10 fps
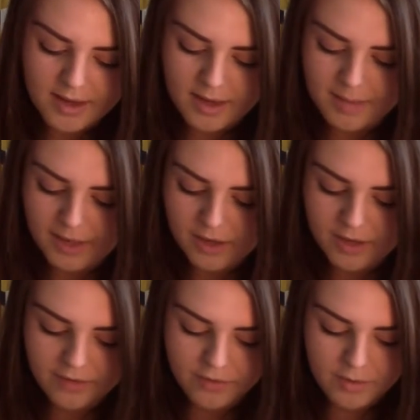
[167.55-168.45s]
I got
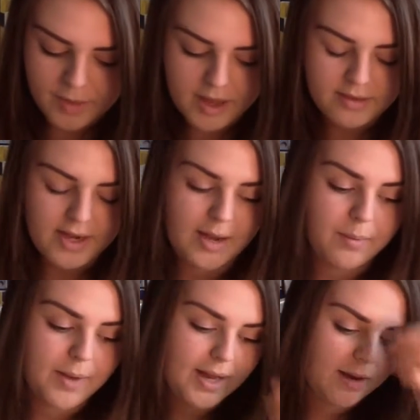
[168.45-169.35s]
it for a birthday
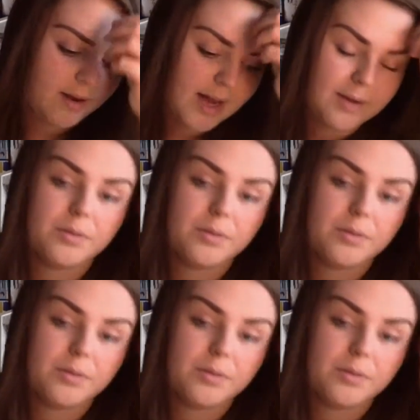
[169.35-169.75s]
when I